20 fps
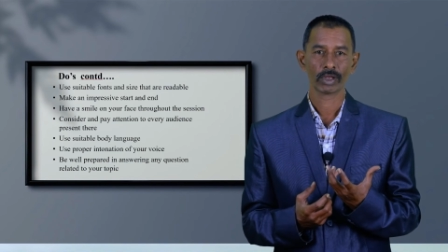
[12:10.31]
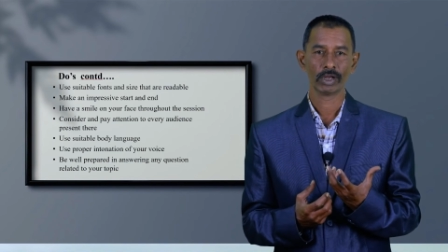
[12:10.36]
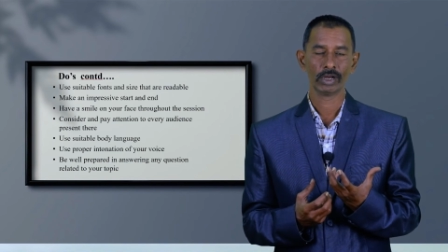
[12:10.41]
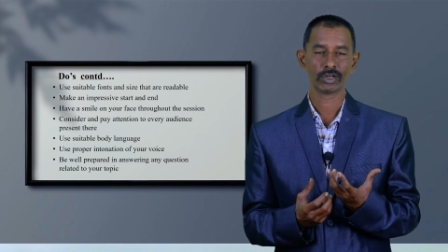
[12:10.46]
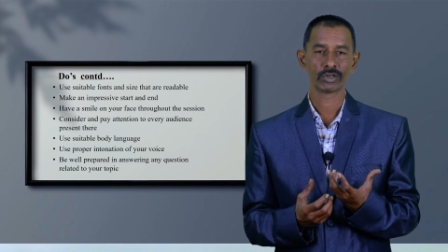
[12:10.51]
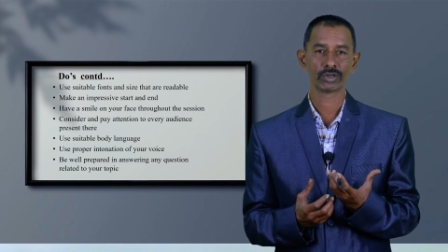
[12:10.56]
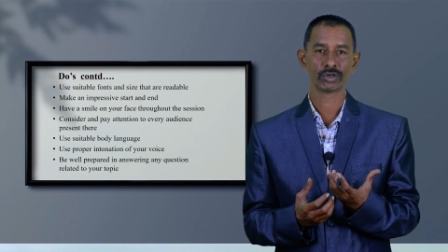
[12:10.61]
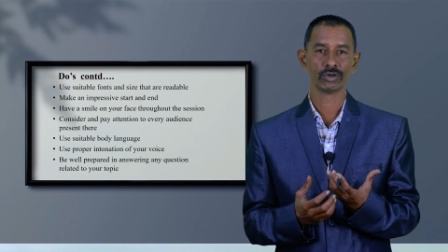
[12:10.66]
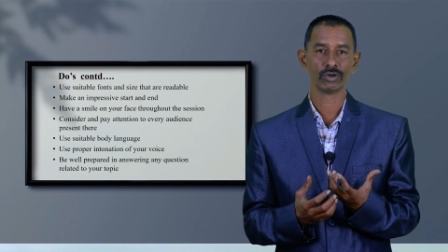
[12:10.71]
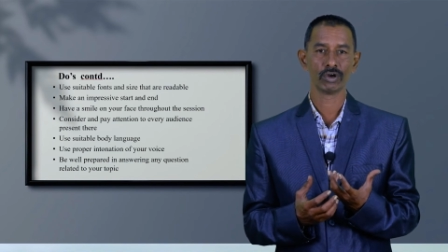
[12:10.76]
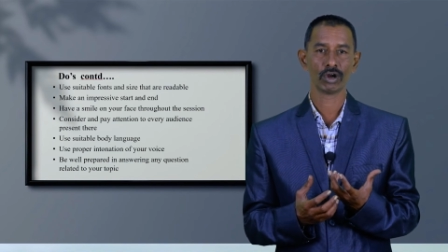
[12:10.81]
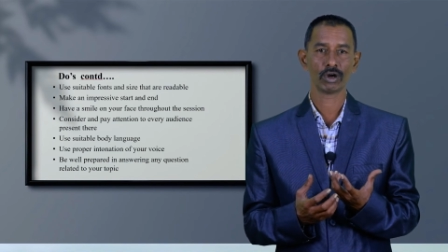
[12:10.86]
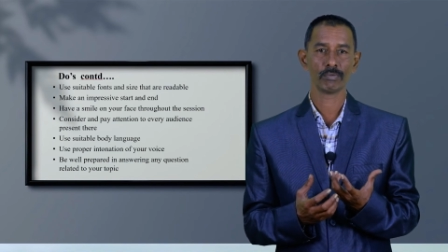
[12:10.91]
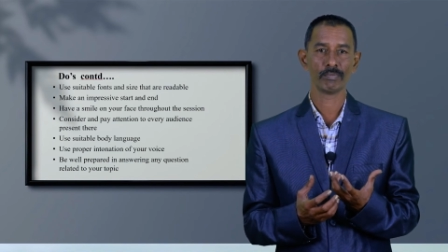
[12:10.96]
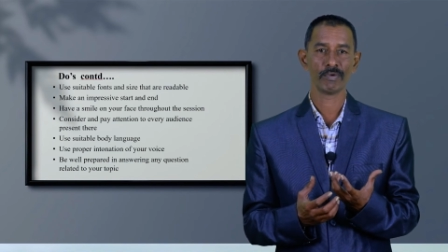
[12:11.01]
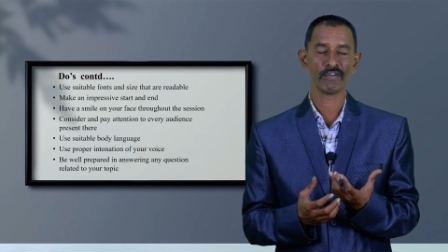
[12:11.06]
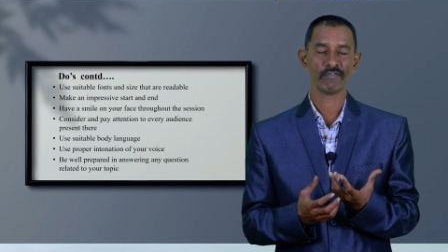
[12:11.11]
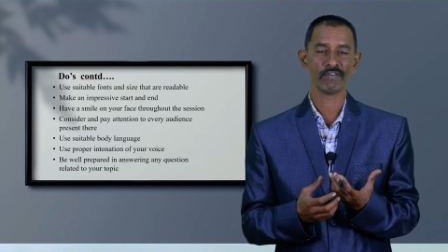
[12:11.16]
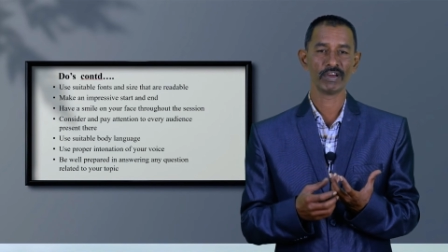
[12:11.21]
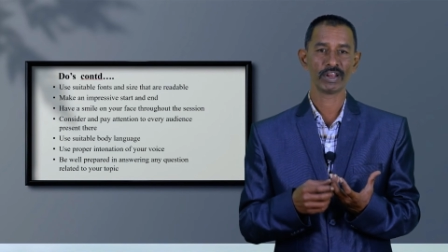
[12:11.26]
it should not
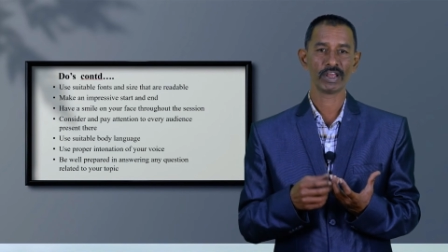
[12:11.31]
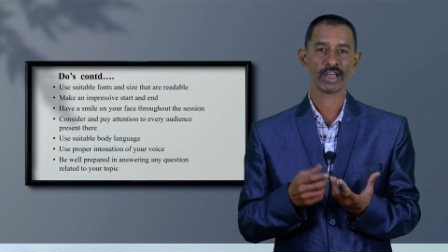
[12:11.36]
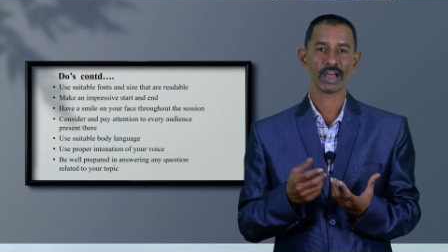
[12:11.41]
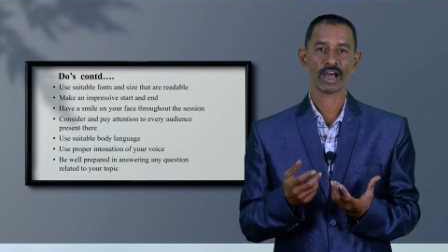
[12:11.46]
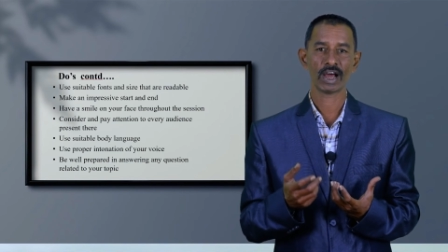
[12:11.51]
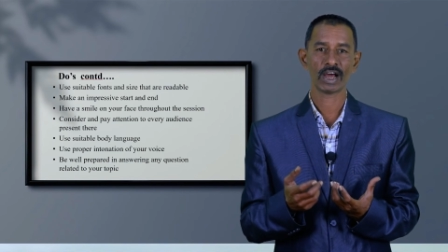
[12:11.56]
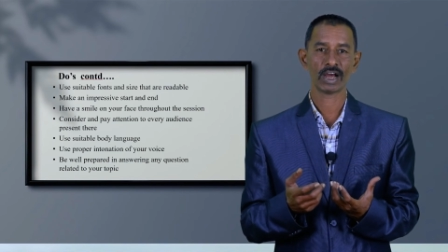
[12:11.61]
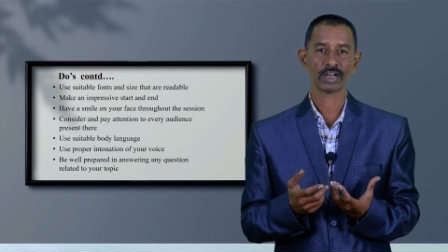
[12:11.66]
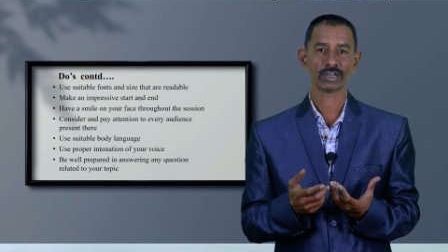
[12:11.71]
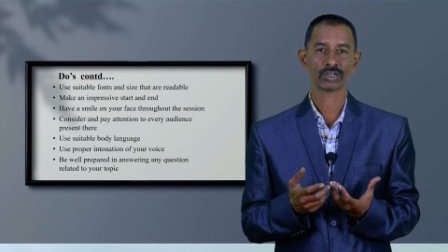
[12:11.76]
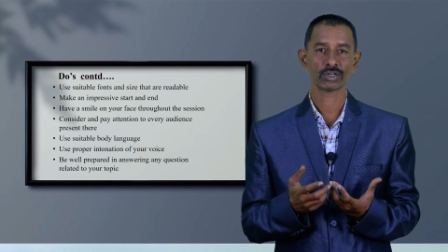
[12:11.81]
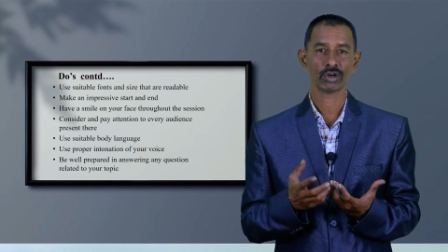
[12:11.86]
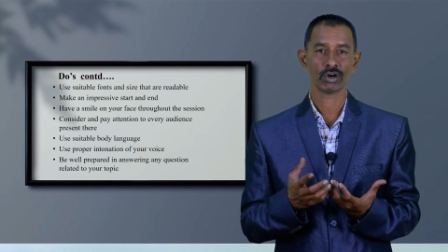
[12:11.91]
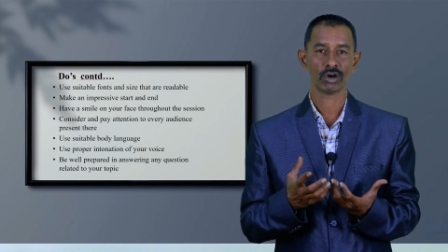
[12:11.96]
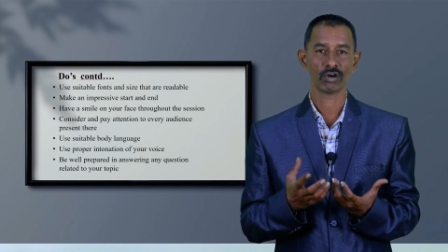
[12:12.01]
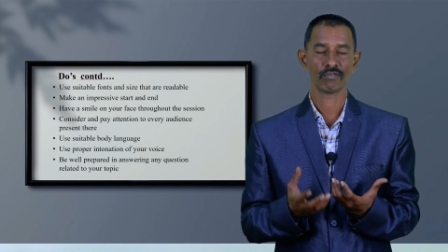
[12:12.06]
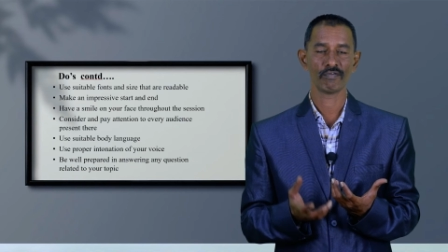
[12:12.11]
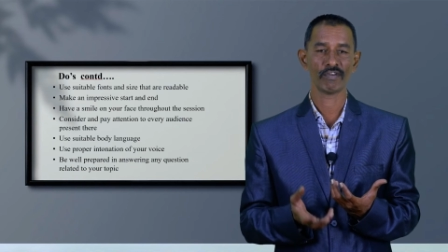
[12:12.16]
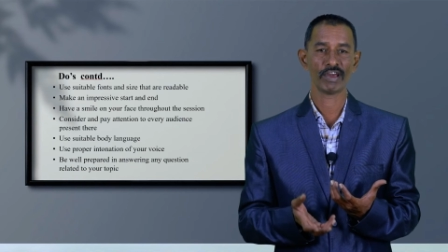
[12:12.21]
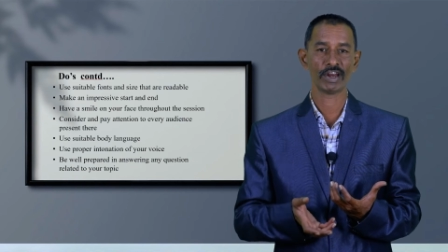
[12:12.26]
be very harsh
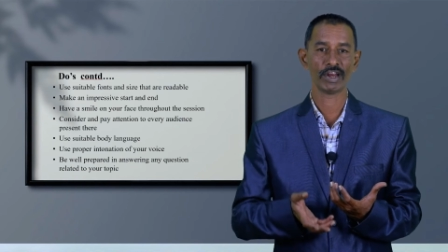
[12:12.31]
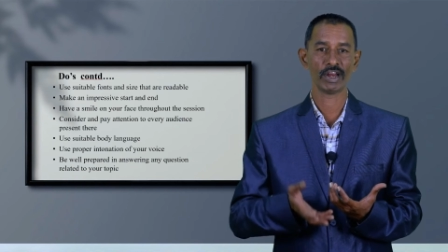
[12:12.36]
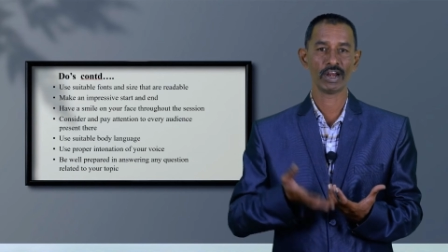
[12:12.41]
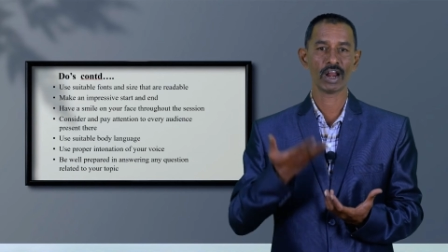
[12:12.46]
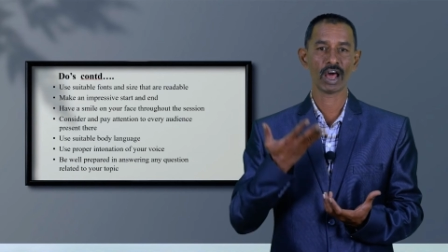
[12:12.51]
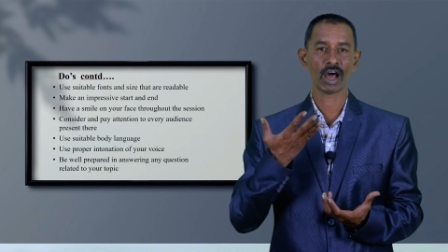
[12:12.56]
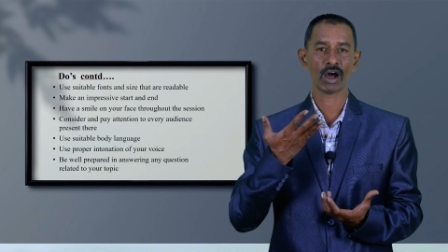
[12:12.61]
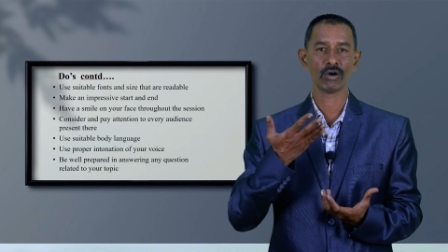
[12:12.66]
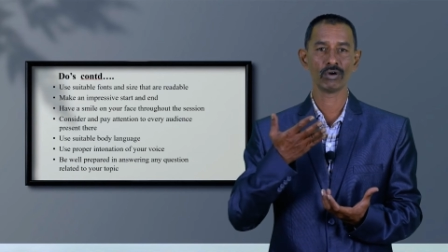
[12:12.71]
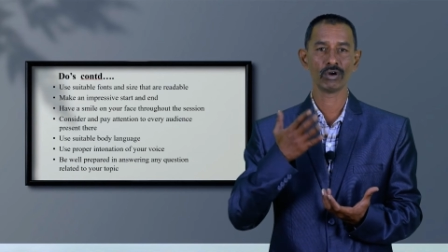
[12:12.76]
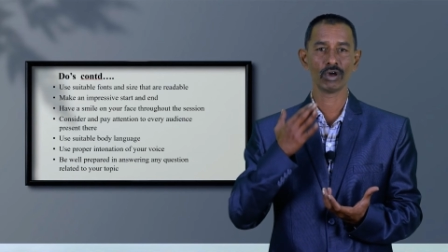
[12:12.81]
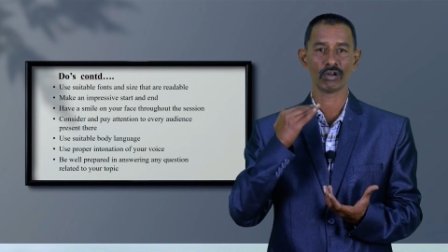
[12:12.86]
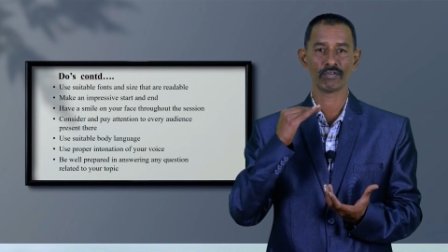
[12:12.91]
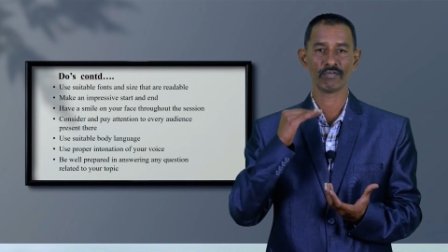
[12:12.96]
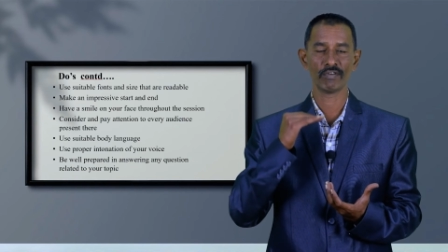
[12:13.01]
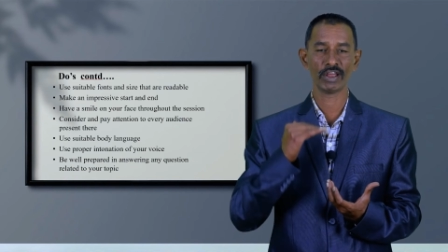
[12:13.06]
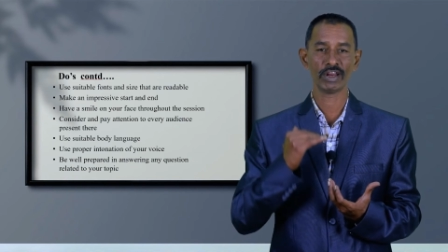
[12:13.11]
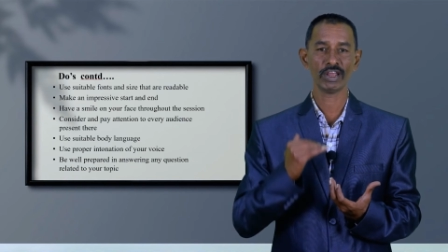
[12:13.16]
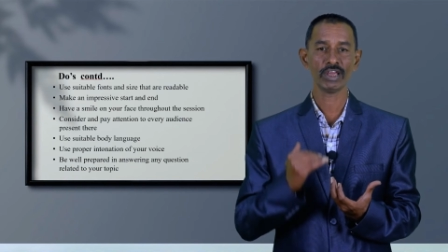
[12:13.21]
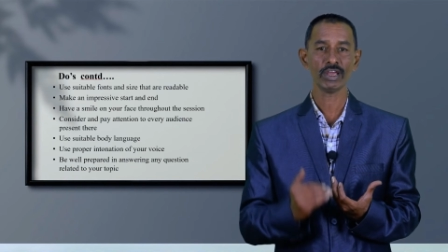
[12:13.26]
or very loud or
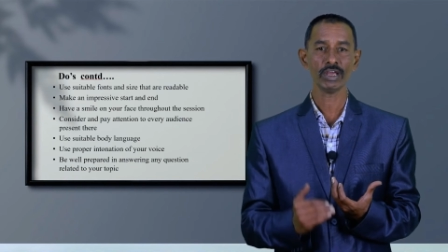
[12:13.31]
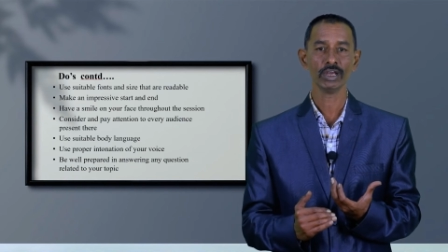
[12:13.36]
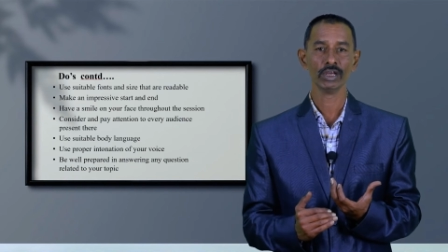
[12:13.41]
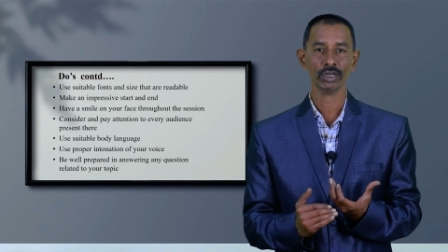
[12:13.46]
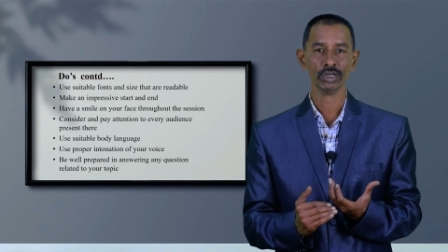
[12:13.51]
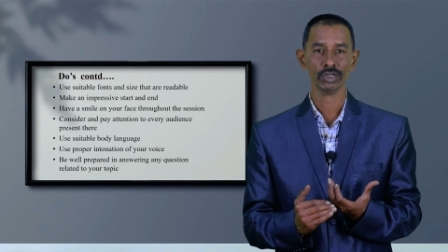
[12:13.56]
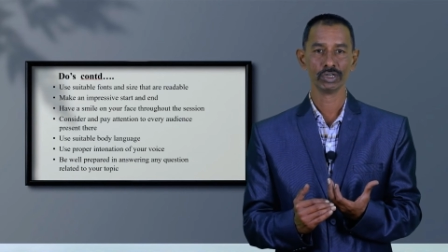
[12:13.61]
very